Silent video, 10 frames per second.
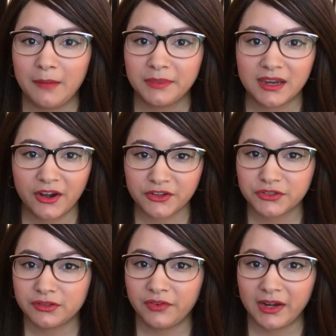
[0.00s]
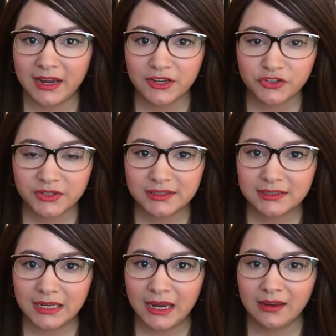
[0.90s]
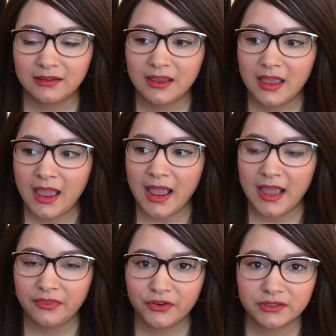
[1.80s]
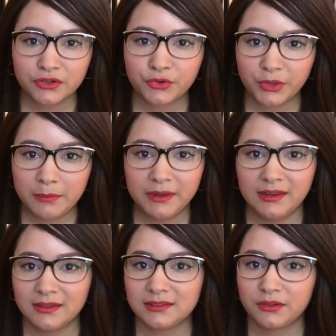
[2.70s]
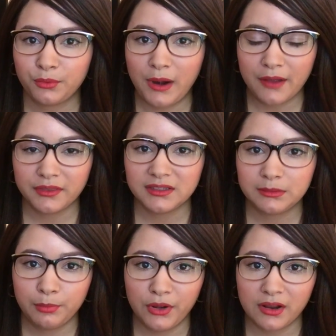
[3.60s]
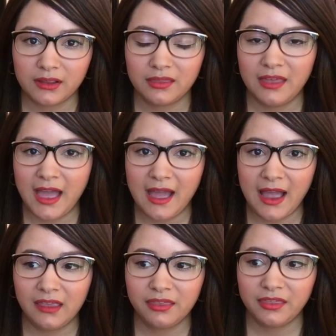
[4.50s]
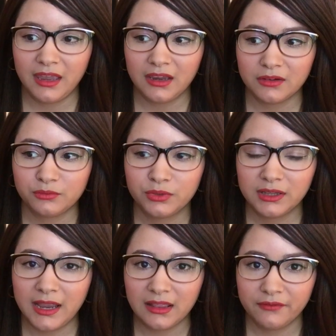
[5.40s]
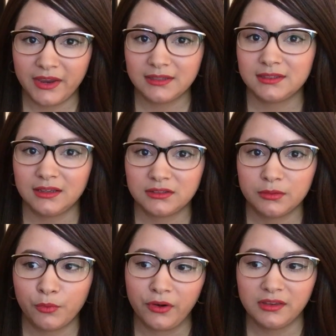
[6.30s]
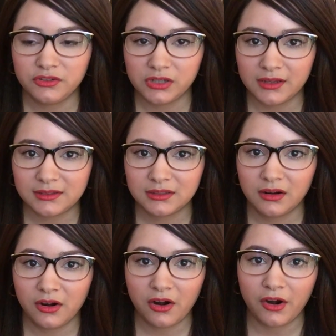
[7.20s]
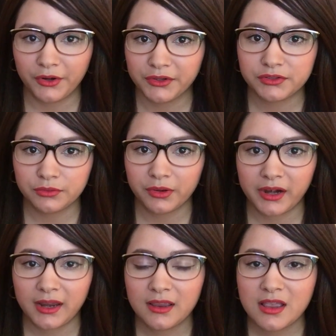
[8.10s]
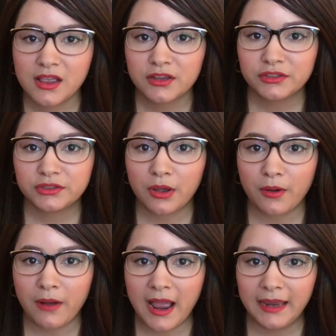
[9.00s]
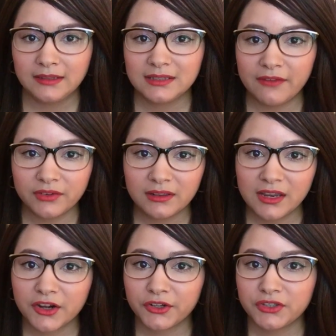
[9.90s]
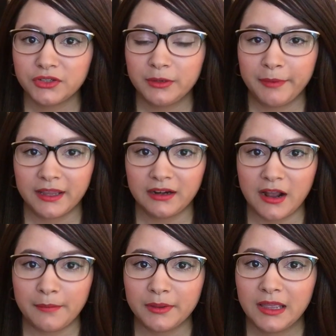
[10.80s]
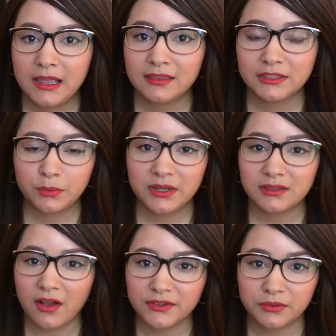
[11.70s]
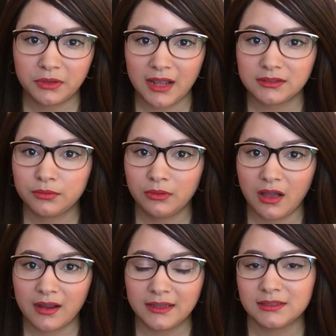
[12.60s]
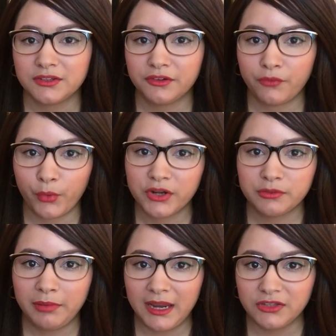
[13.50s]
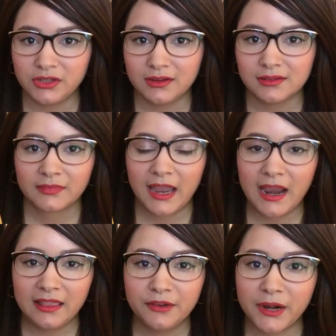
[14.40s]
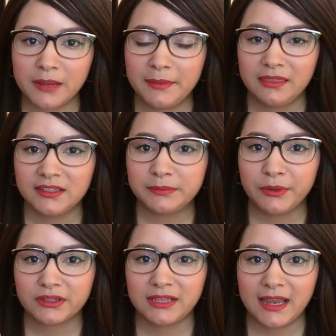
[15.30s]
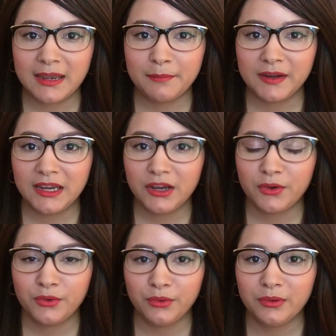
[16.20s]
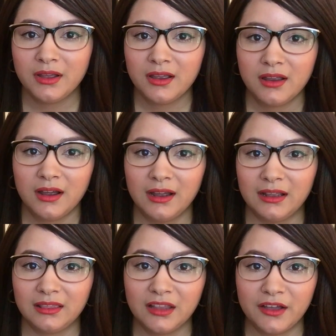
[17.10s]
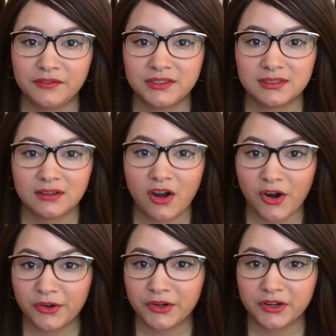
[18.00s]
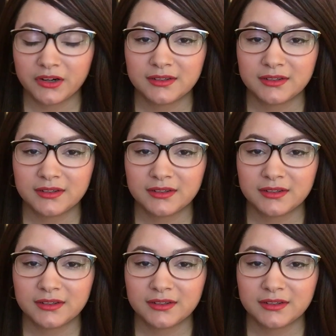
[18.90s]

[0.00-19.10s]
The characters are very interesting, and there's a creepiness throughout this book that I think really elevates it to more than just a horror story. So I definitely encourage you to pick it up. This one is also not too long. It's under 400 pages. I highly recommend this book to anybody who loves horror,